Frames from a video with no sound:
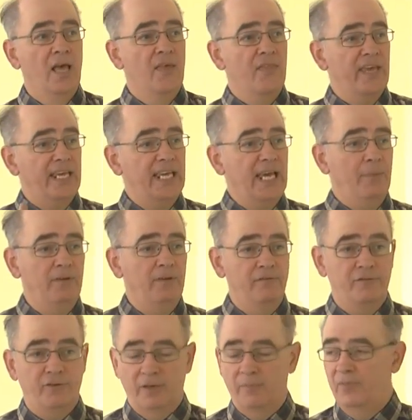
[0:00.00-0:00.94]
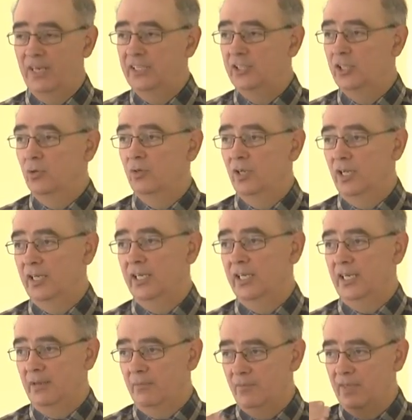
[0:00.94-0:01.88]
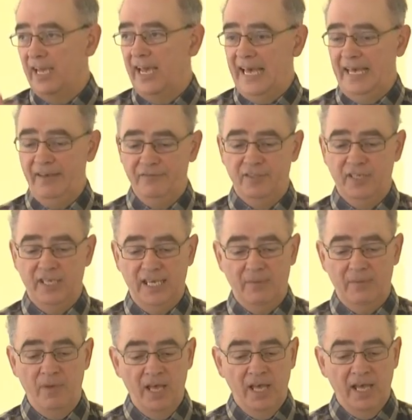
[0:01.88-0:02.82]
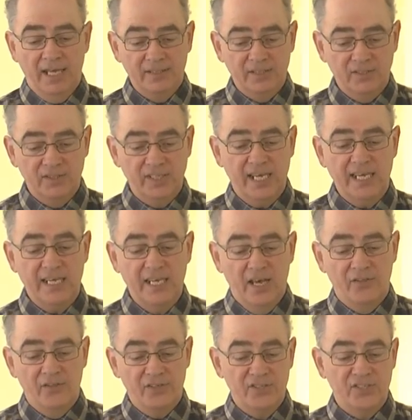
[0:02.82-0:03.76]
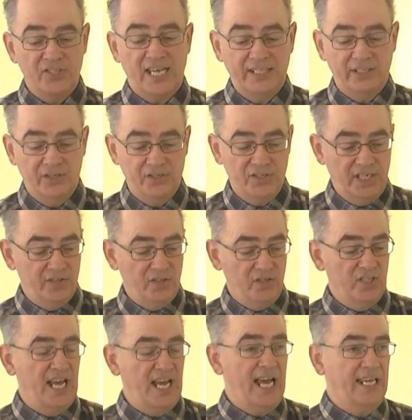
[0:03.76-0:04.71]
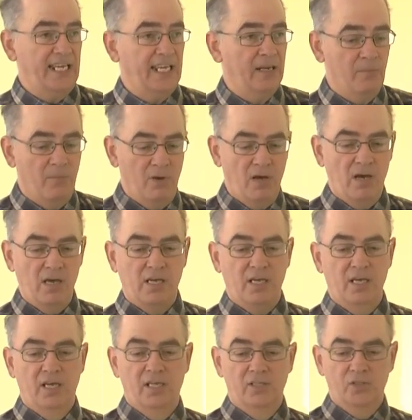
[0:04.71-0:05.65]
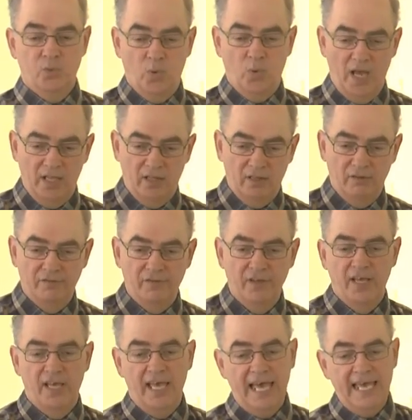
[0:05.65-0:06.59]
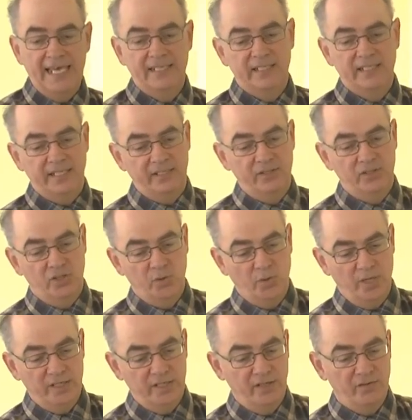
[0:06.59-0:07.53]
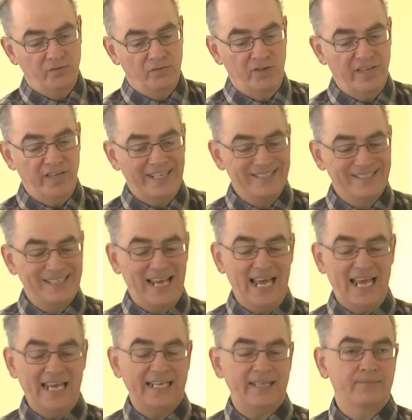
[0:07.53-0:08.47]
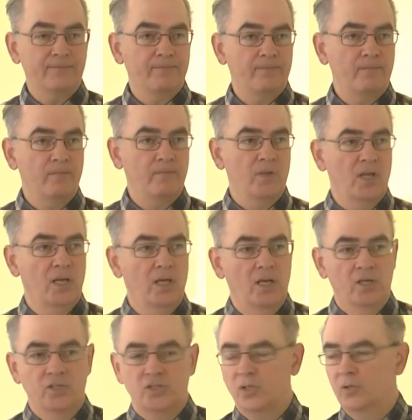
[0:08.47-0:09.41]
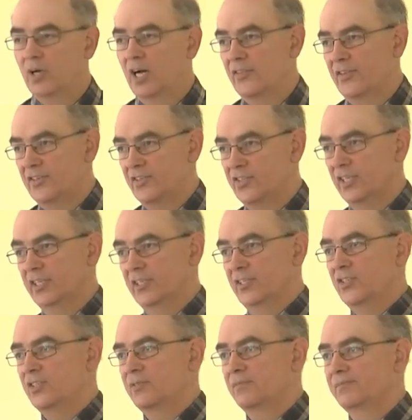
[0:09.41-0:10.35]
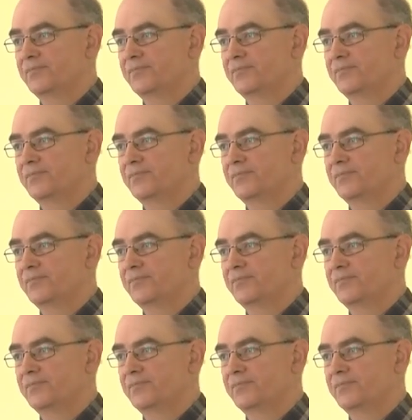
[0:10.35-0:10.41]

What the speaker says: They're coming for him, they don't like him, they're after him. And today, the Sadducees attack in Mark 12, 18 to 23. They attack. So who are these guys?